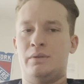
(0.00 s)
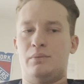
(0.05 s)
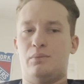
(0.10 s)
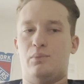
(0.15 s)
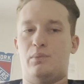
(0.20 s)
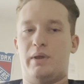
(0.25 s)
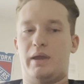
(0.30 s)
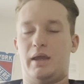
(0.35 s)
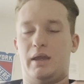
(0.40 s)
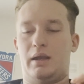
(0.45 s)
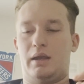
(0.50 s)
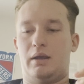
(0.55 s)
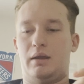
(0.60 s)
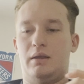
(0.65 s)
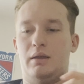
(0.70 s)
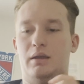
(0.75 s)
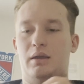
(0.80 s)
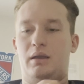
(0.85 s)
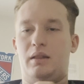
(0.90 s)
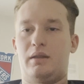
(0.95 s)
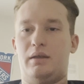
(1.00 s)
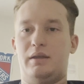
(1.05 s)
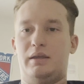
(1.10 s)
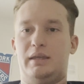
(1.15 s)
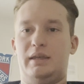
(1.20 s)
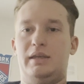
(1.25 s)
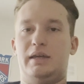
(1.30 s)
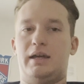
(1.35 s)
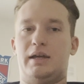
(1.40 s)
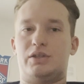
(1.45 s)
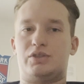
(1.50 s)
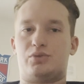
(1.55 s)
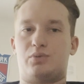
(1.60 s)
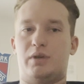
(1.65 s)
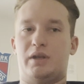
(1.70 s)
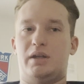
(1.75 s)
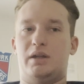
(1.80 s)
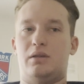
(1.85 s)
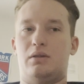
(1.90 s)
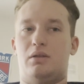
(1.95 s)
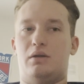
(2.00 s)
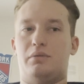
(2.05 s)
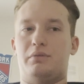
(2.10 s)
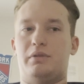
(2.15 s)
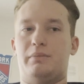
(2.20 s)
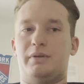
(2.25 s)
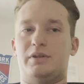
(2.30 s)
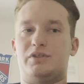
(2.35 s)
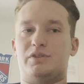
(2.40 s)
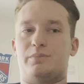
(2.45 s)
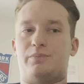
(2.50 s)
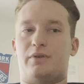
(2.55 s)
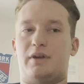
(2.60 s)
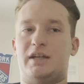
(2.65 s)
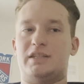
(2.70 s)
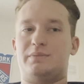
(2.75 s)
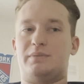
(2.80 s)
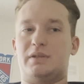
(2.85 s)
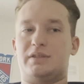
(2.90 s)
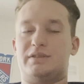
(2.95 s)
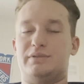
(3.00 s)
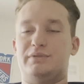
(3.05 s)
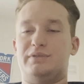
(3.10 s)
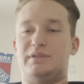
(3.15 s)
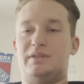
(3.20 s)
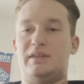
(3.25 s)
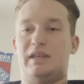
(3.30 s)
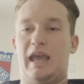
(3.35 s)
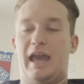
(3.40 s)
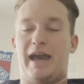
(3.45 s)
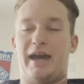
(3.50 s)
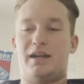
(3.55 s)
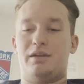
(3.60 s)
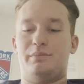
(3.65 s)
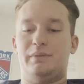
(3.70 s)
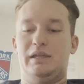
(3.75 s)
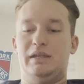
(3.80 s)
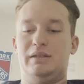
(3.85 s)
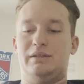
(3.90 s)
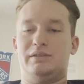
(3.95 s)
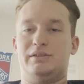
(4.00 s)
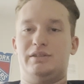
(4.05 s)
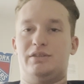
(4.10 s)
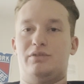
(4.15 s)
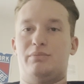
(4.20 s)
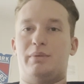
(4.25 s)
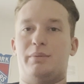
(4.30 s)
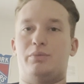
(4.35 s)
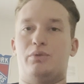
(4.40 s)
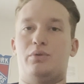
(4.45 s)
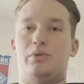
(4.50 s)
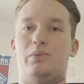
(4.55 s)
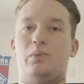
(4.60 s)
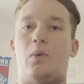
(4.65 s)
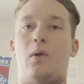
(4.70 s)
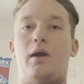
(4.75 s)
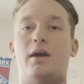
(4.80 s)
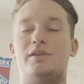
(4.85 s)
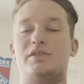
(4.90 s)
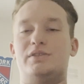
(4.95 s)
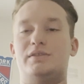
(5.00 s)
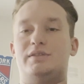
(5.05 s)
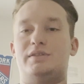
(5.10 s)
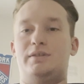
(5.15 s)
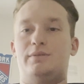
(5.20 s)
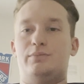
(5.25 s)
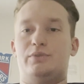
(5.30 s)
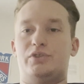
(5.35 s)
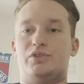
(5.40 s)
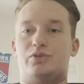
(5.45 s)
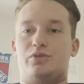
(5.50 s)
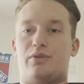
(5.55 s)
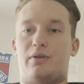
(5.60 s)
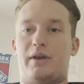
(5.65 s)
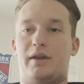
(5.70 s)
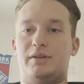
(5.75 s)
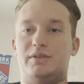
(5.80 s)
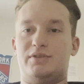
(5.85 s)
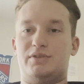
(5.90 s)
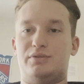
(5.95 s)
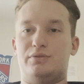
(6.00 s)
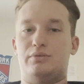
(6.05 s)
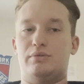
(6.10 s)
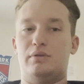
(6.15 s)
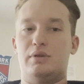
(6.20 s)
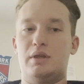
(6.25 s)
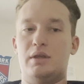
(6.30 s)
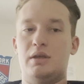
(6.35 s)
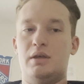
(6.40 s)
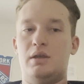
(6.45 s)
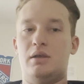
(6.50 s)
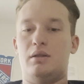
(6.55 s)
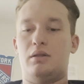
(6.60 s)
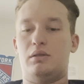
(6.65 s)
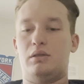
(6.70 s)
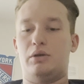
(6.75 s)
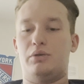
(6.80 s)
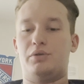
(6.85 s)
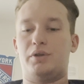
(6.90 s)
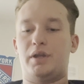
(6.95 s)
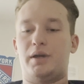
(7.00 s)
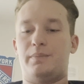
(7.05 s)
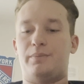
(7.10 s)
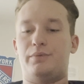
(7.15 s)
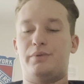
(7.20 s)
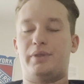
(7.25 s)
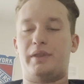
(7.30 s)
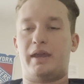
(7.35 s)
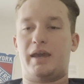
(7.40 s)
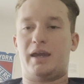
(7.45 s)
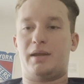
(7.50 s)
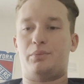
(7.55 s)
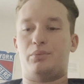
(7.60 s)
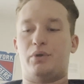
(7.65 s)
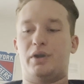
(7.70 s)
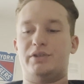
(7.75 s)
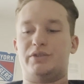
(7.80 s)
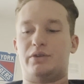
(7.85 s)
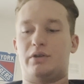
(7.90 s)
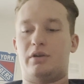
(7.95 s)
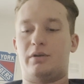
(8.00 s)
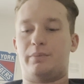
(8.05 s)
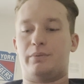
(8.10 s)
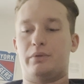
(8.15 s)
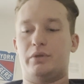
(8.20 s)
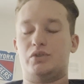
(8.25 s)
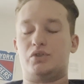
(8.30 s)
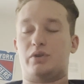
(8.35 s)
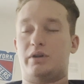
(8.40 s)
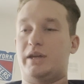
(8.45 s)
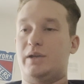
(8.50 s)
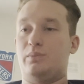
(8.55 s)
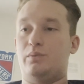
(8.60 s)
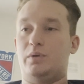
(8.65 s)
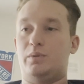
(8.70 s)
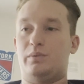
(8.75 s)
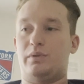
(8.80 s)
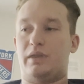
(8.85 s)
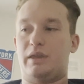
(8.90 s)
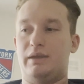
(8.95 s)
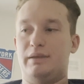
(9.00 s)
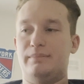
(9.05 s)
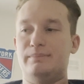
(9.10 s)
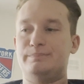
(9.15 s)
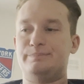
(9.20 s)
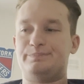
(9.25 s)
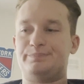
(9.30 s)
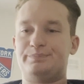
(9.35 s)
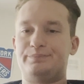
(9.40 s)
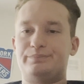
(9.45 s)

when he got traded along with a bunch of prospects. It was in the Adam Eaton deal. Remember when Washington was trying to load up when they had Bryce Harper and try and win with him?